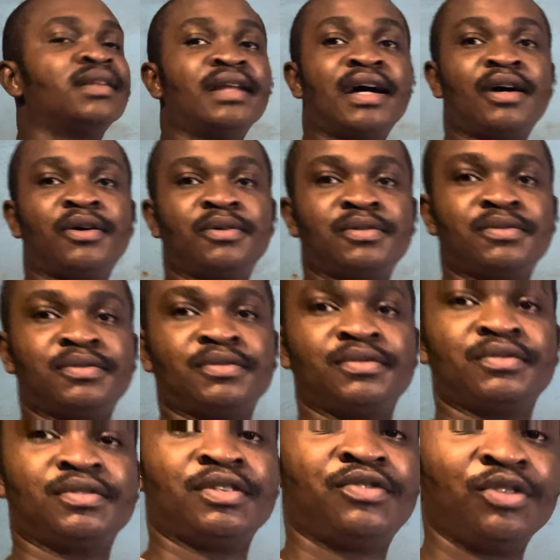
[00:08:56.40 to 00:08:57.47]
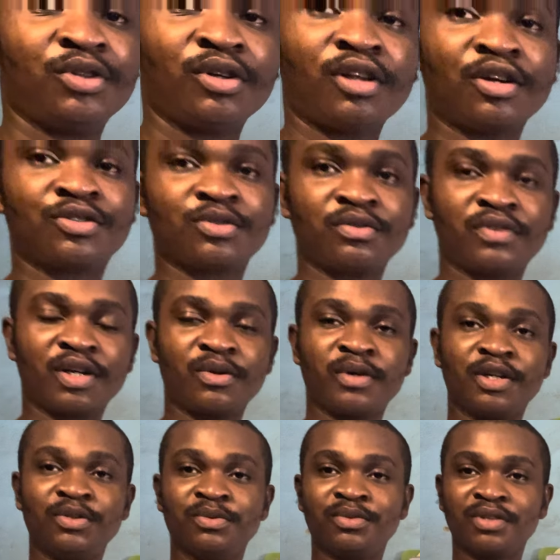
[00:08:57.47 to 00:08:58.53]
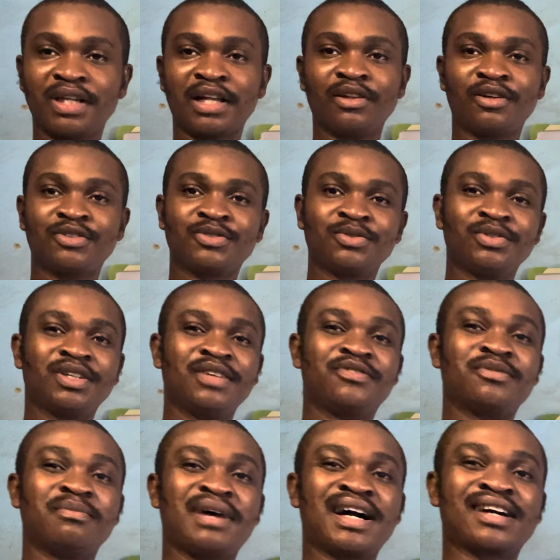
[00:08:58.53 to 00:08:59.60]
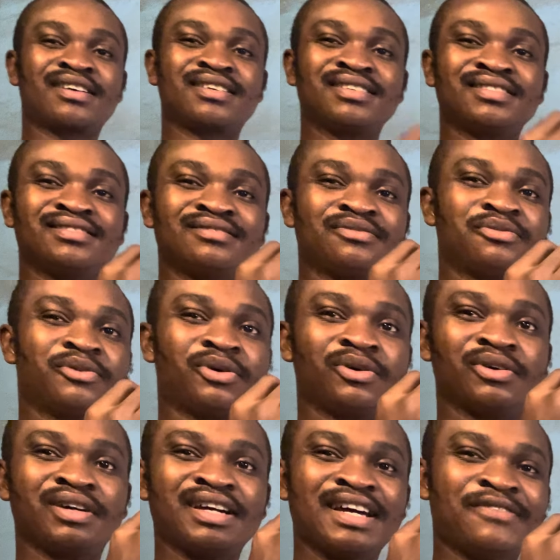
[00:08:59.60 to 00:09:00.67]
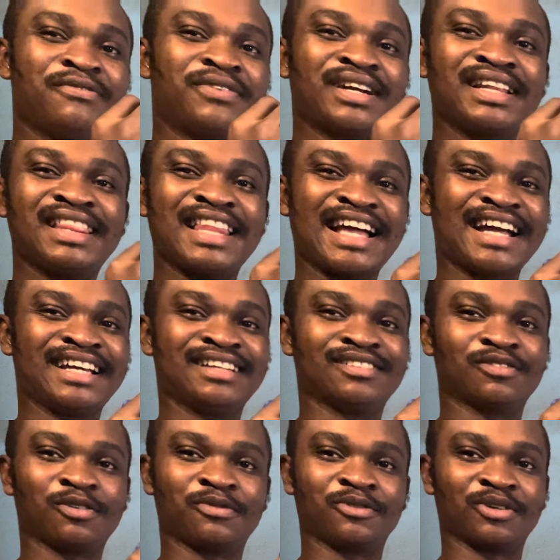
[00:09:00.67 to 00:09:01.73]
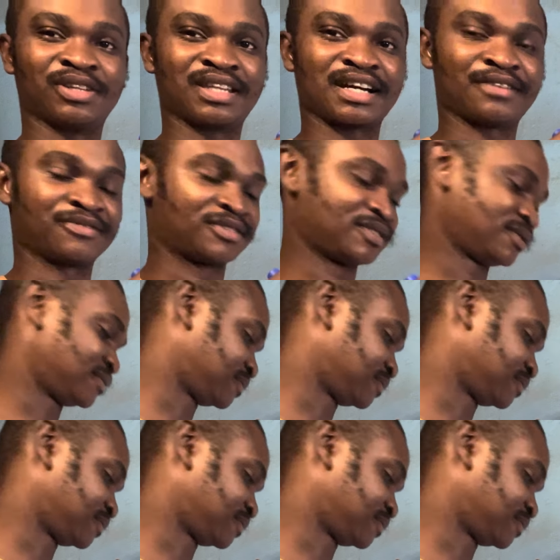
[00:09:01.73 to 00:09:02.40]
Now, if you know law school very well, you know that law school gives mark for every line of your draft.